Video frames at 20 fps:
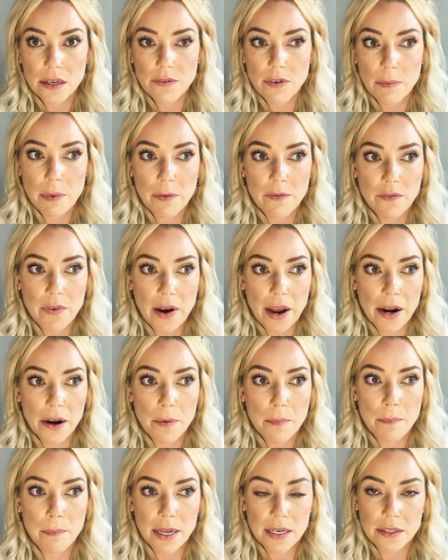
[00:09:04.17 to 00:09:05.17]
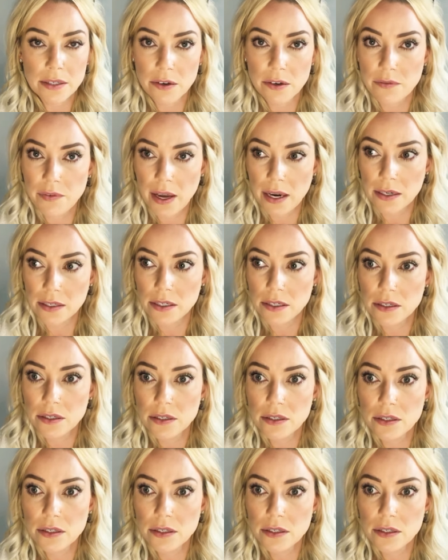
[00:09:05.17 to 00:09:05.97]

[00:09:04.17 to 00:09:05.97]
from environmental factors.